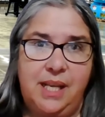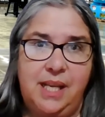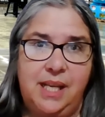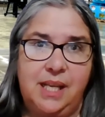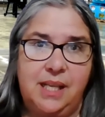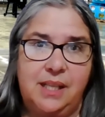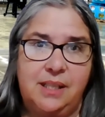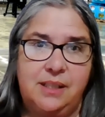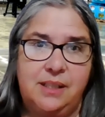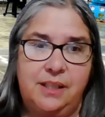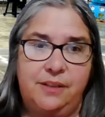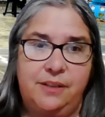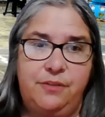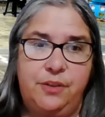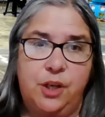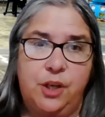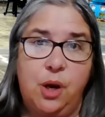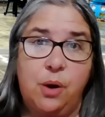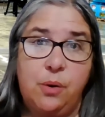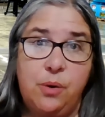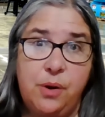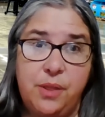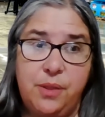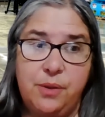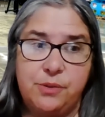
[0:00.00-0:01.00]
And if you
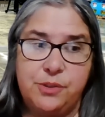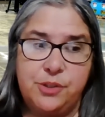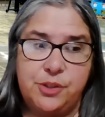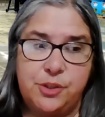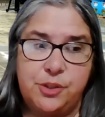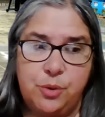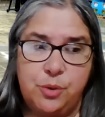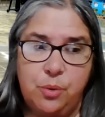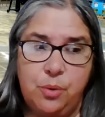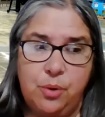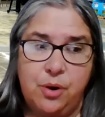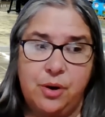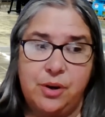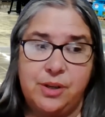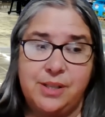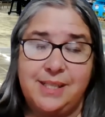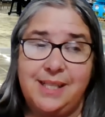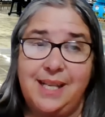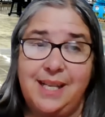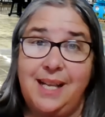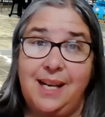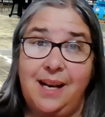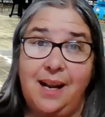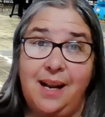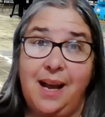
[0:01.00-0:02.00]
go to those stores,
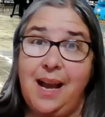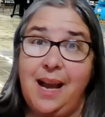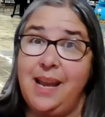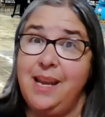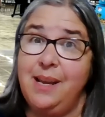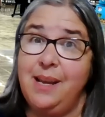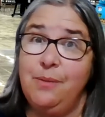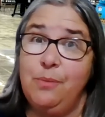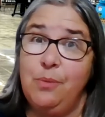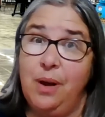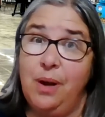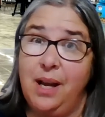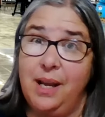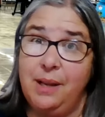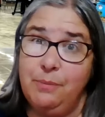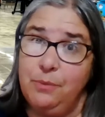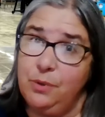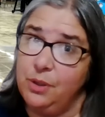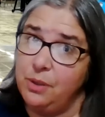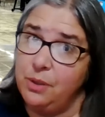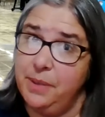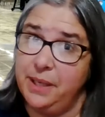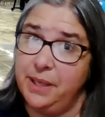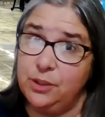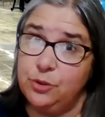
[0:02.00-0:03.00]
and I'm going
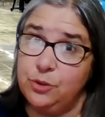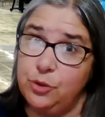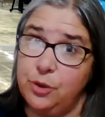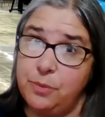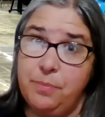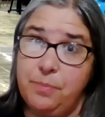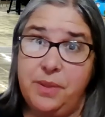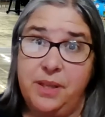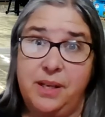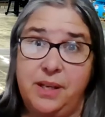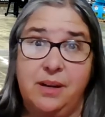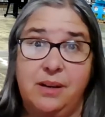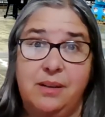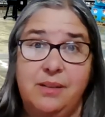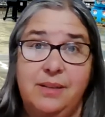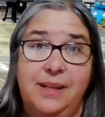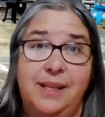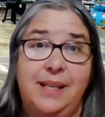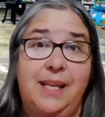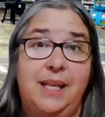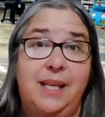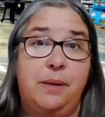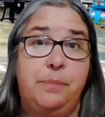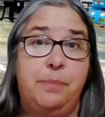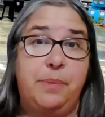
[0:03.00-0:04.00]
to make a trip there
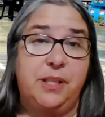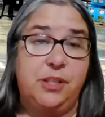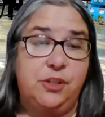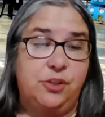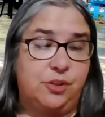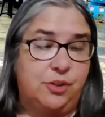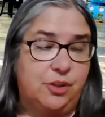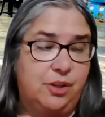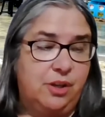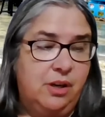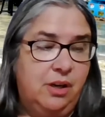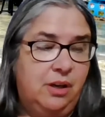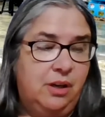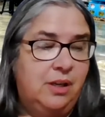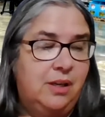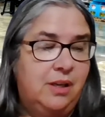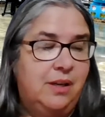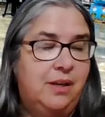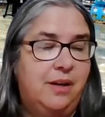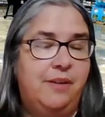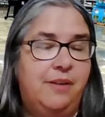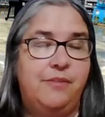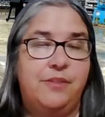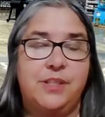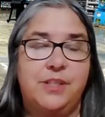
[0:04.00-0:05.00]
and get a picture
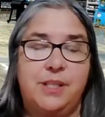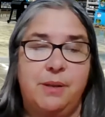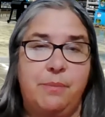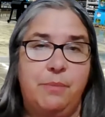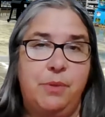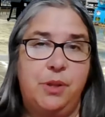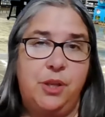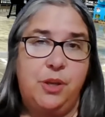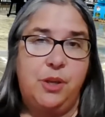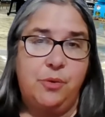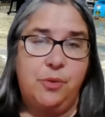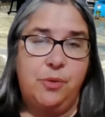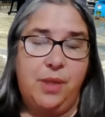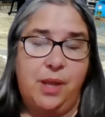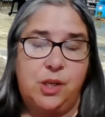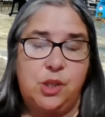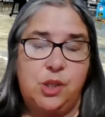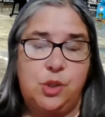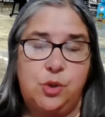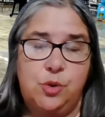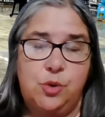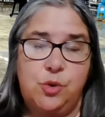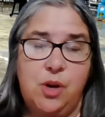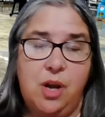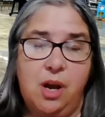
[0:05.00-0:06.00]
for some of you that
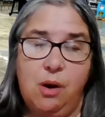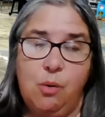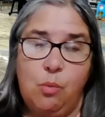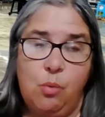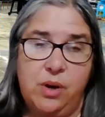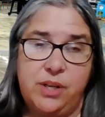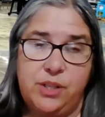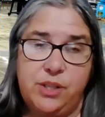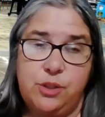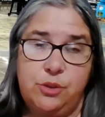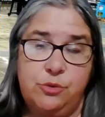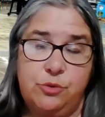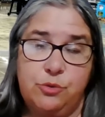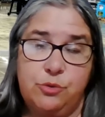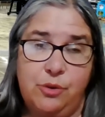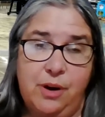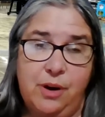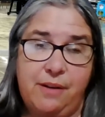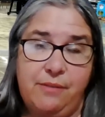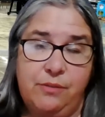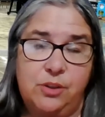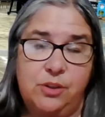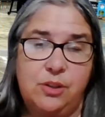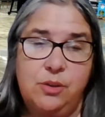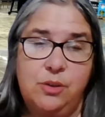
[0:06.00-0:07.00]
do not want to
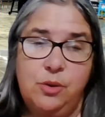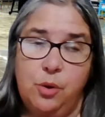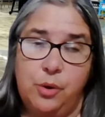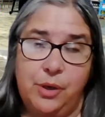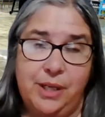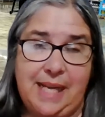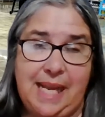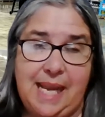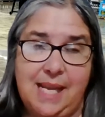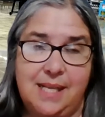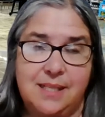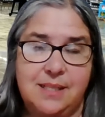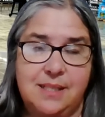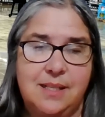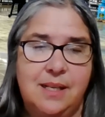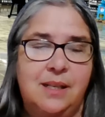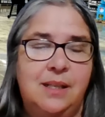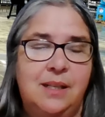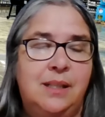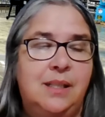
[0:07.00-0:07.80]
travel or can't.